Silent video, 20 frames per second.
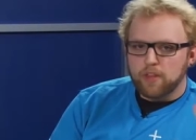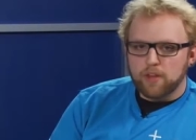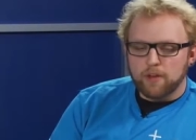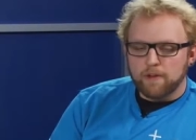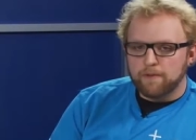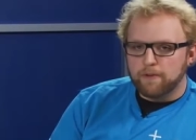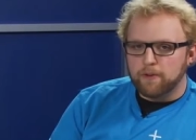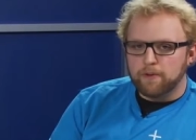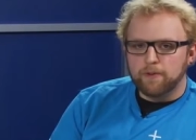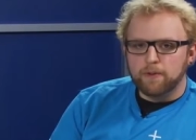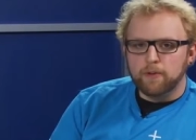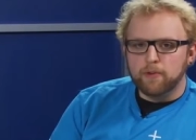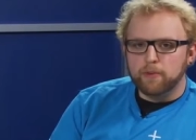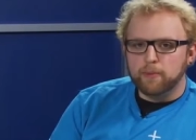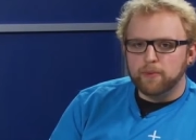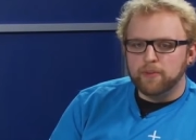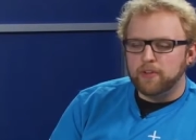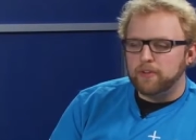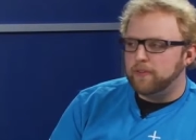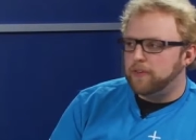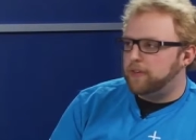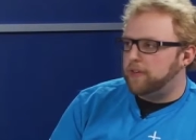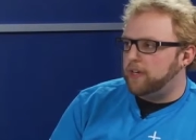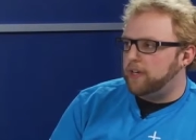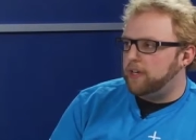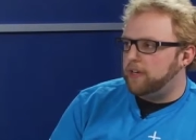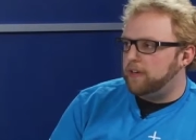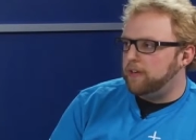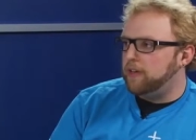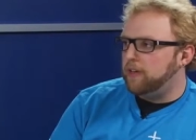For phones
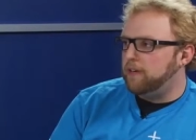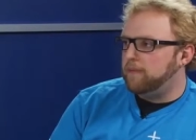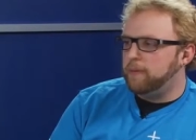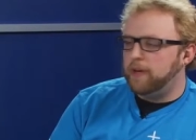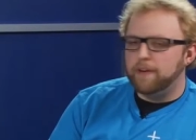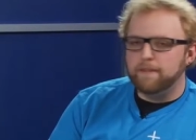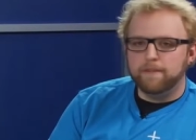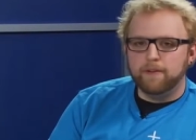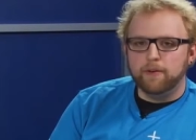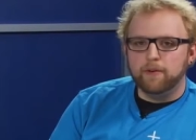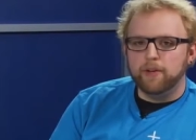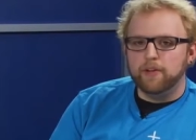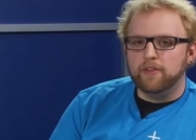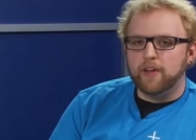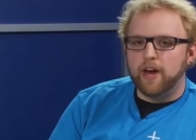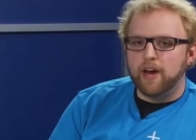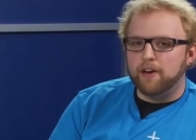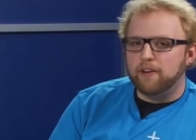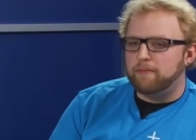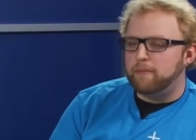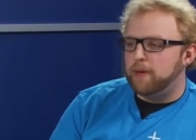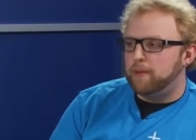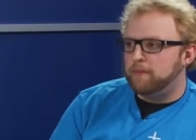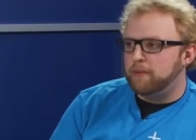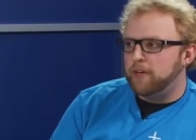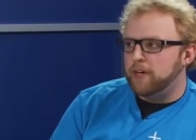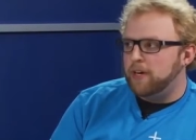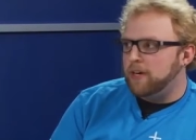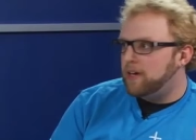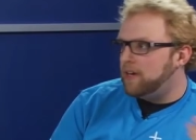specifically, if my phone is out of
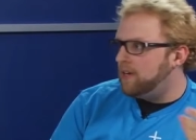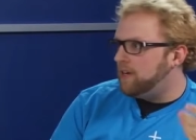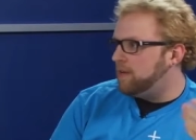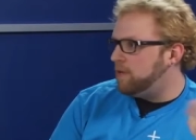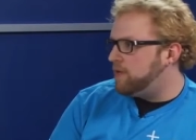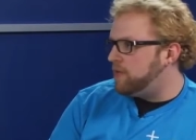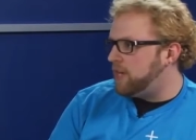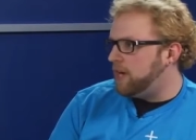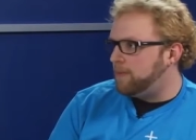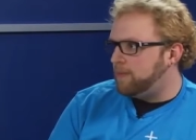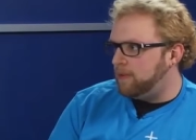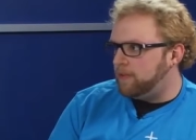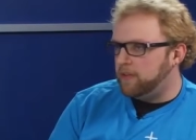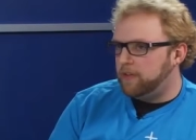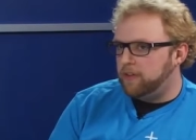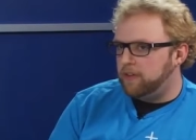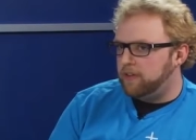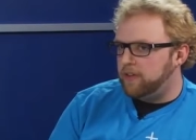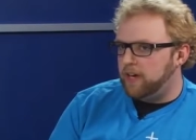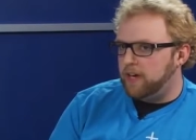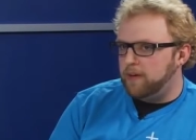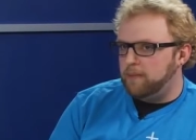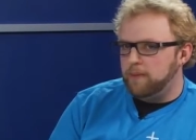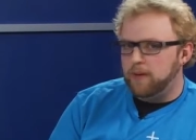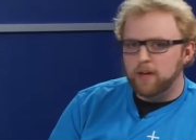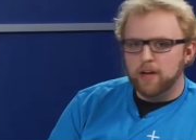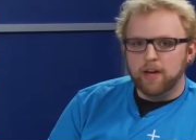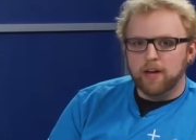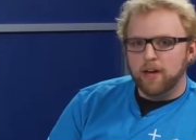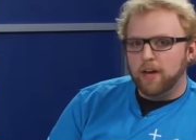memory, which happens all the time,
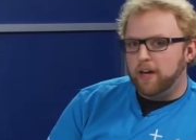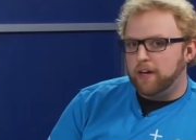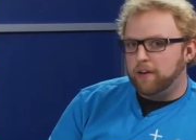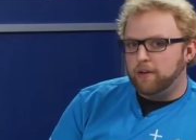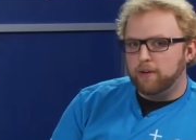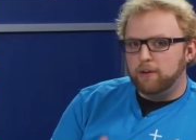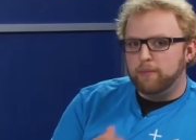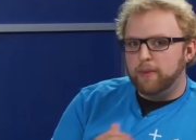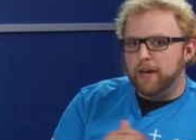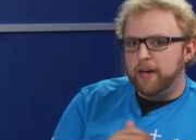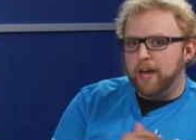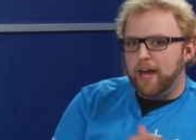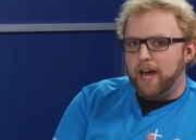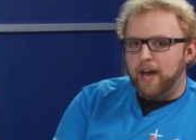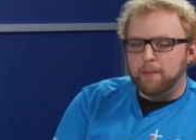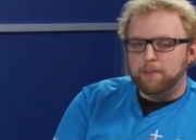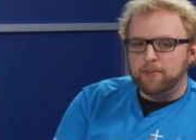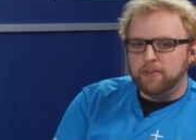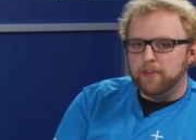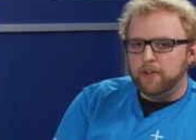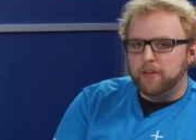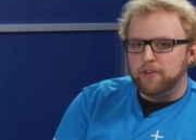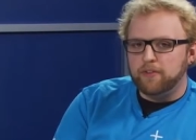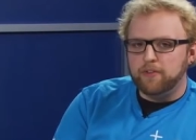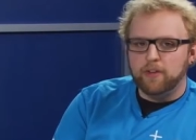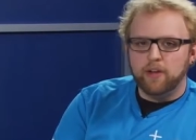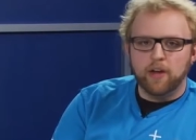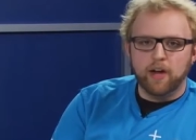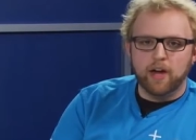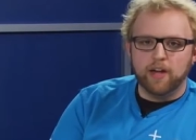I go to my apps
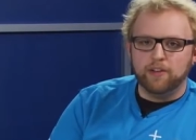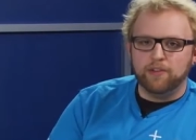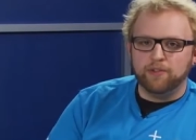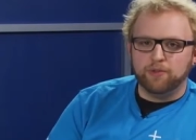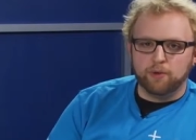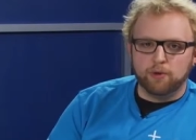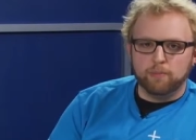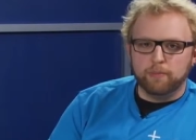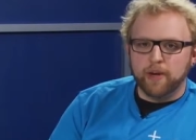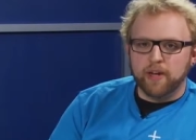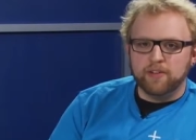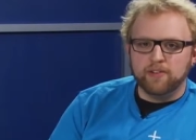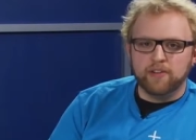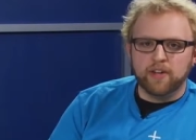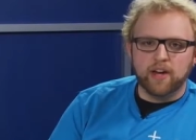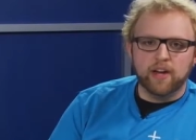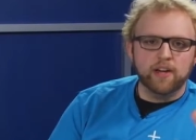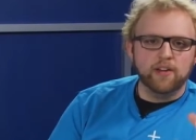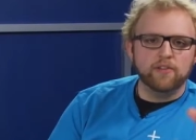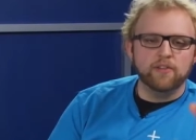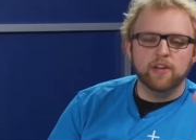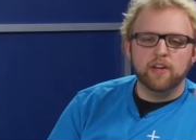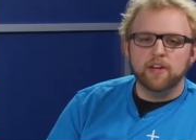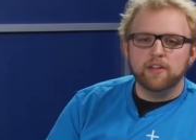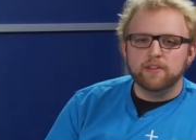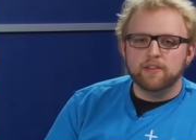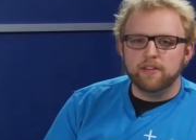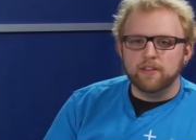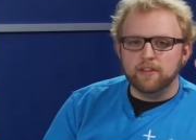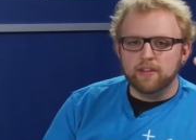list, I sort by size,
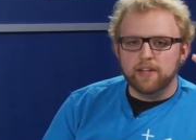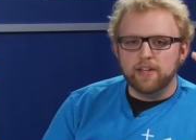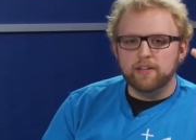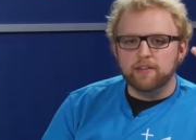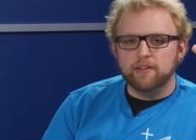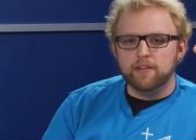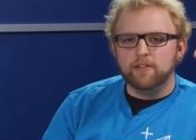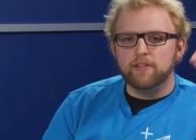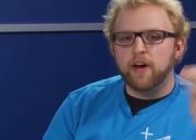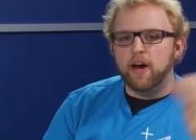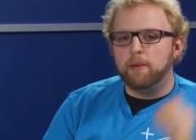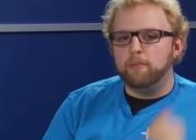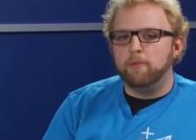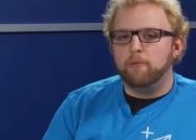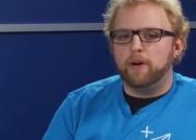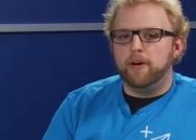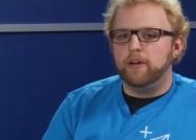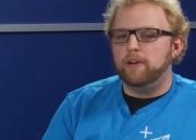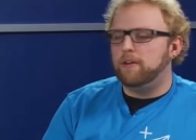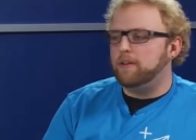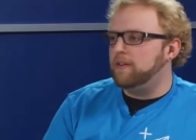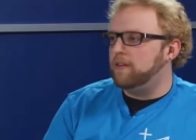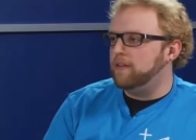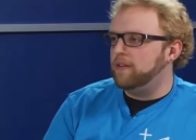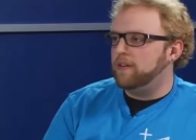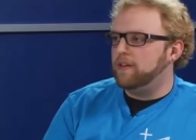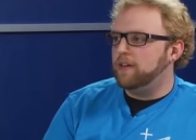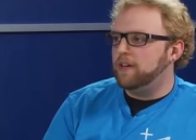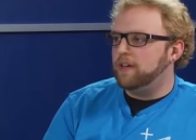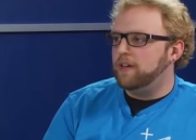delete the top one.
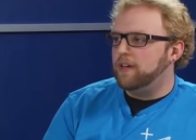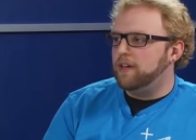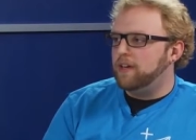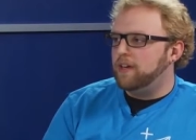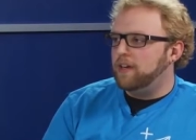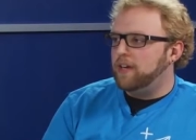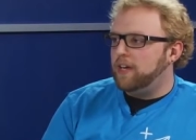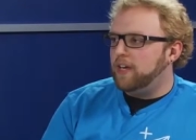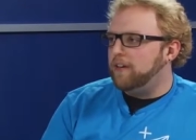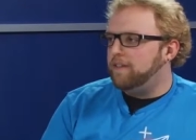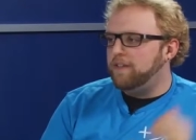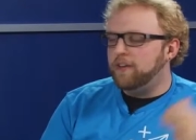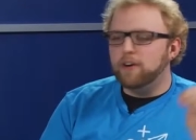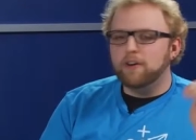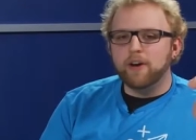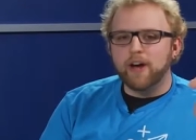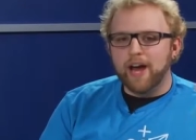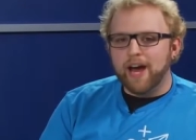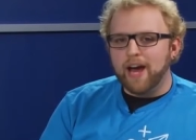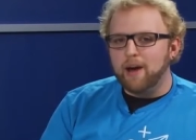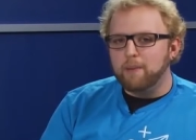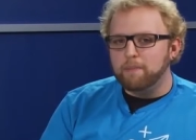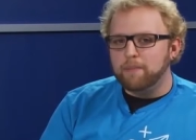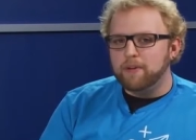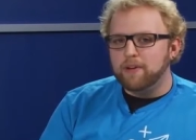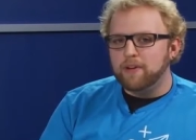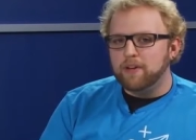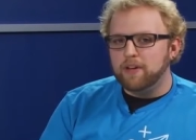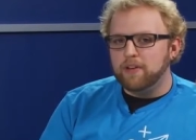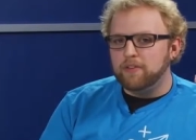If your app
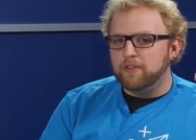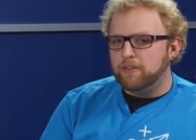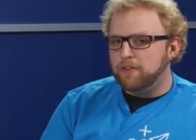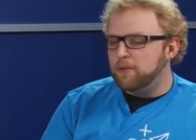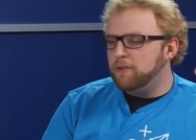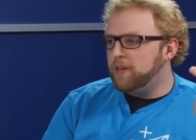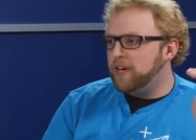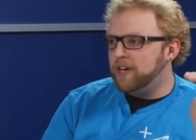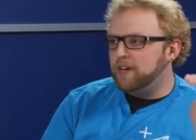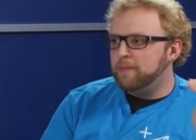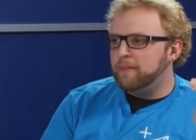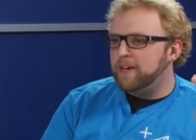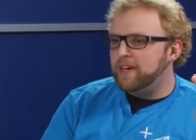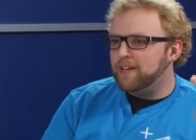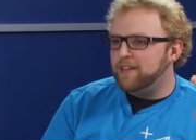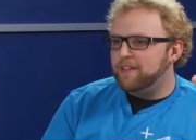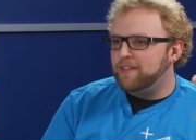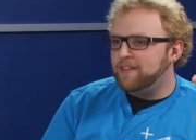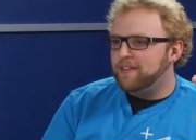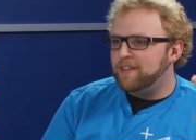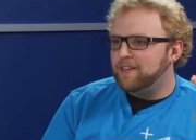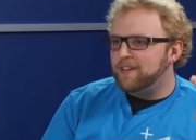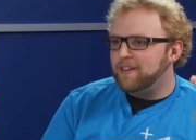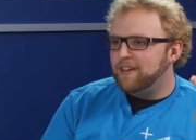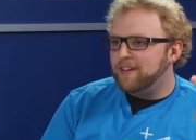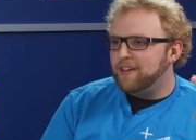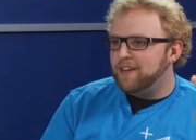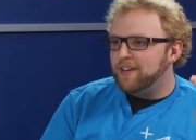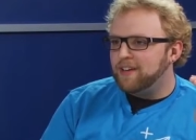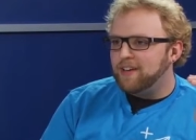is two gigabytes,
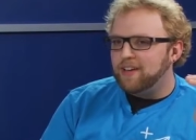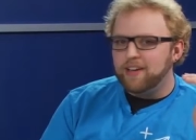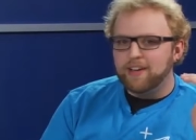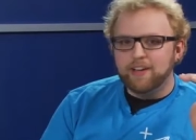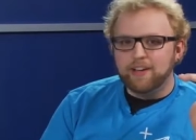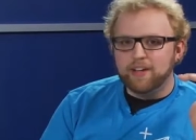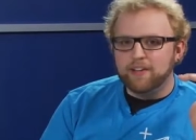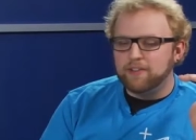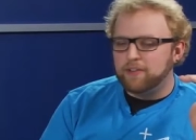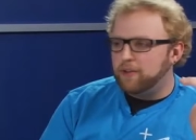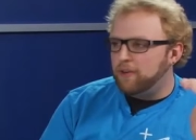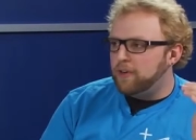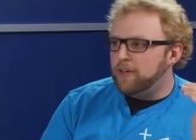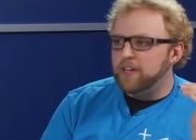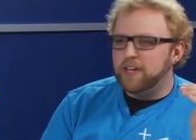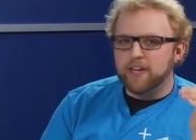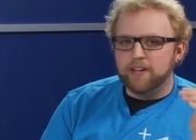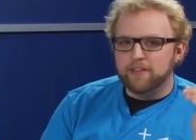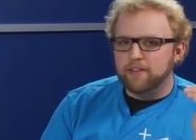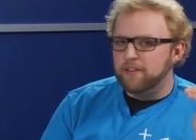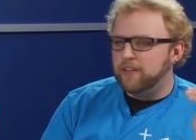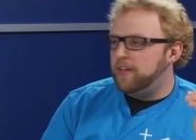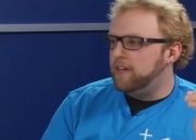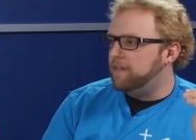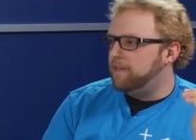it's going to get deleted